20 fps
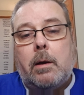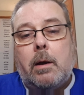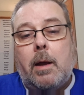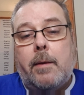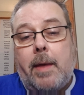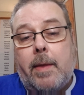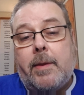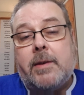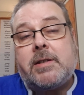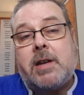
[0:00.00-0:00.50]

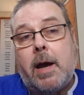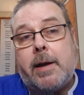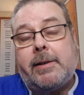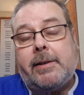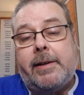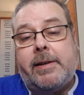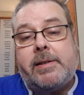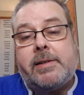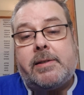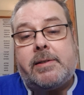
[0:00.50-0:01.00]
And then the
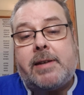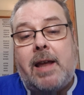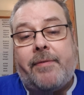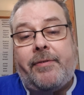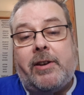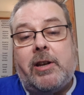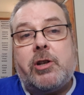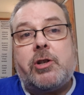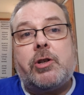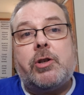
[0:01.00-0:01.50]
title is
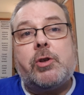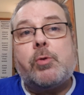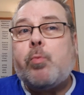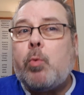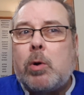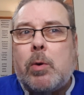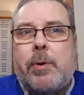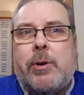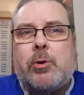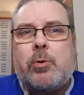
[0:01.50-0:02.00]
Definitions.
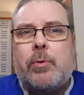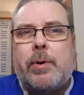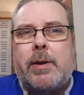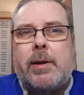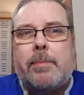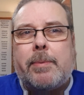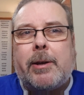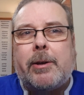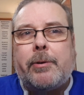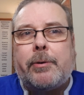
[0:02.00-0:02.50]
What are we
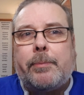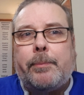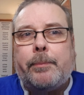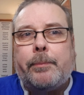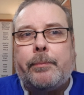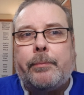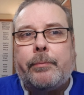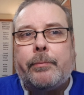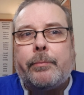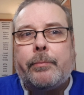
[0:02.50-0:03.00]
talking about?
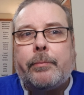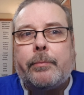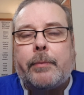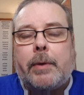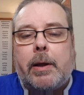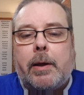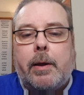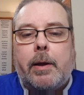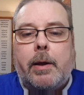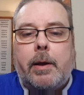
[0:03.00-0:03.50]

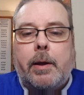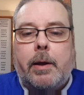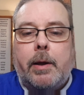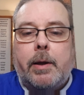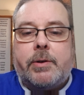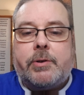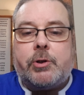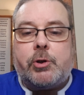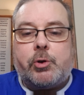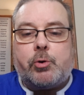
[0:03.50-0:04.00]

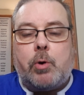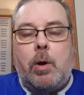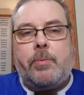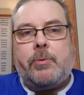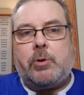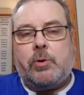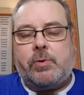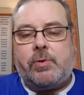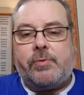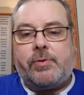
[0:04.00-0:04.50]

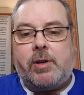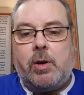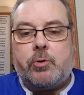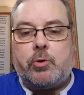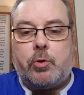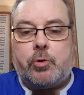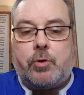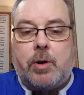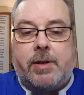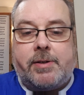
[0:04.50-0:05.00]
Descriptors of
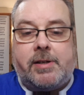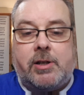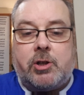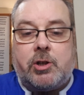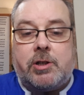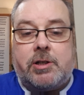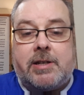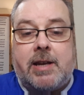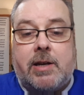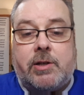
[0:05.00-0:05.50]
social
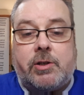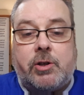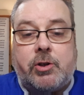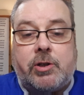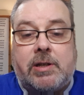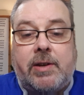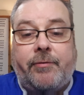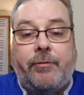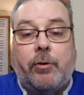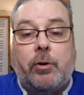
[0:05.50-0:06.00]
transition tend to
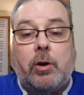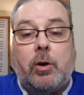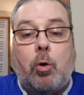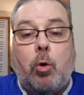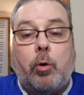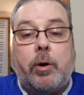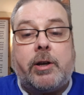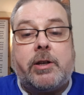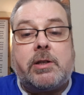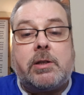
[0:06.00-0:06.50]
differ
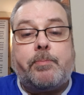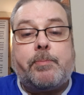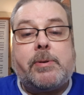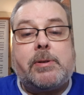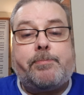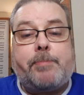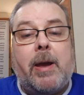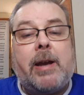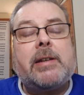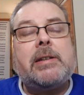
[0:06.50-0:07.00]
according to the
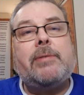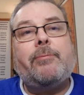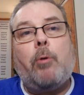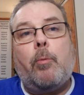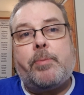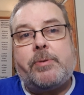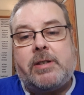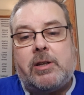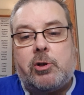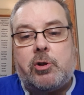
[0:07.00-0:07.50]
perspective
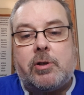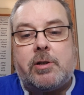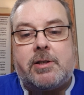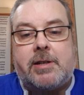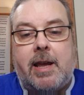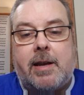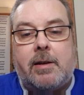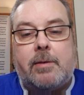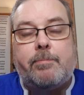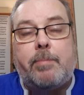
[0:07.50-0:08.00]
or position
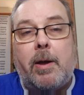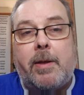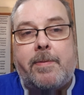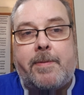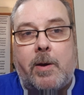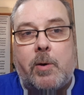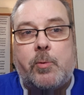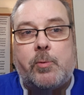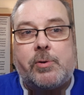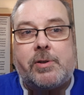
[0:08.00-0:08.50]
taken by
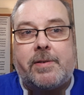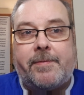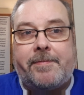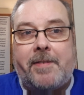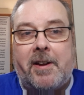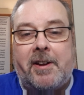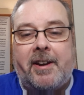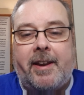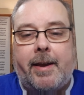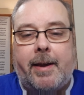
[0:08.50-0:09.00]
those
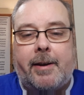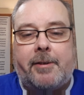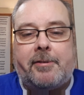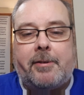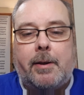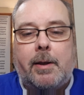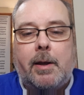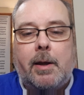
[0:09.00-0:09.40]
defining it.